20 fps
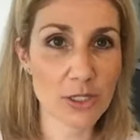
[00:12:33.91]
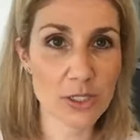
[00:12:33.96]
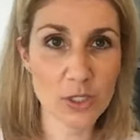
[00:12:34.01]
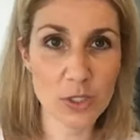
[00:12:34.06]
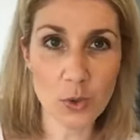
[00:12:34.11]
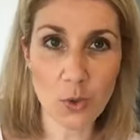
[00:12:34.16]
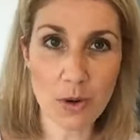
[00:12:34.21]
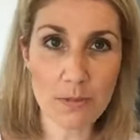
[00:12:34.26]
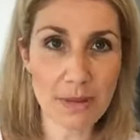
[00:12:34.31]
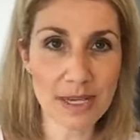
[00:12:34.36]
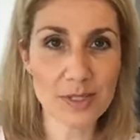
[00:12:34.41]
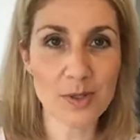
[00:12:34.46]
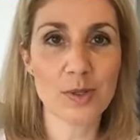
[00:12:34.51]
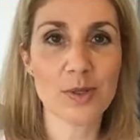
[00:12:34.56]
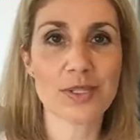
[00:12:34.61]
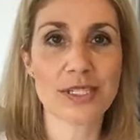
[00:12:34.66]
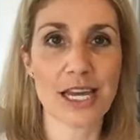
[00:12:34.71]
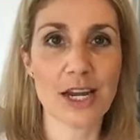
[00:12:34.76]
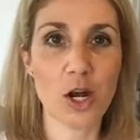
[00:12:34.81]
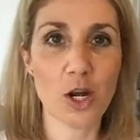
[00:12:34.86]
sore
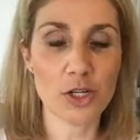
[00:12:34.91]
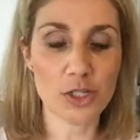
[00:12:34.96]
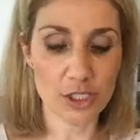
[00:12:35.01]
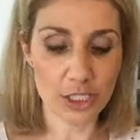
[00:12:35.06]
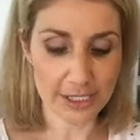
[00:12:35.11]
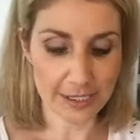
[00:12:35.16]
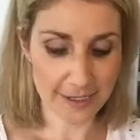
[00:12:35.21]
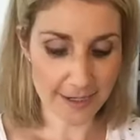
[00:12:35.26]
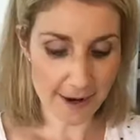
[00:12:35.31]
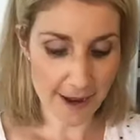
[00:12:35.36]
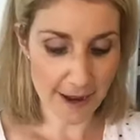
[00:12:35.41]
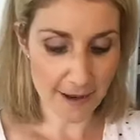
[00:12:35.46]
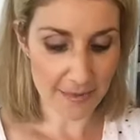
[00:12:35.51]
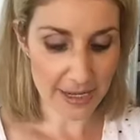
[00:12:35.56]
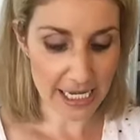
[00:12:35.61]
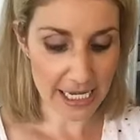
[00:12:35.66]
muscles that are just um,